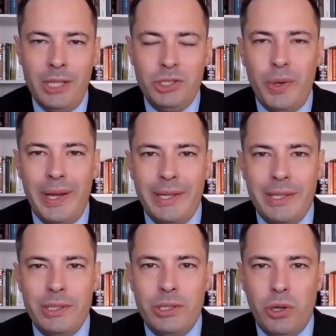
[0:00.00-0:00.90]

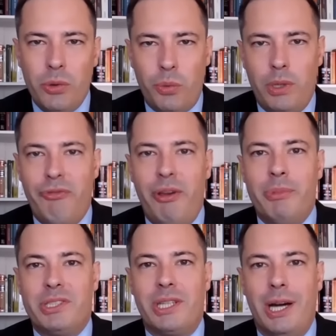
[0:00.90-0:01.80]
Andrei, you're a
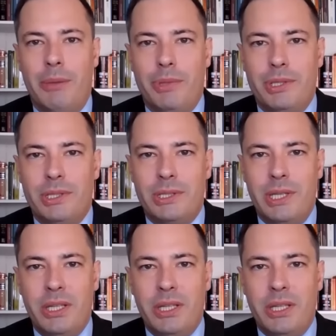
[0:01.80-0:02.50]
world-famous economist,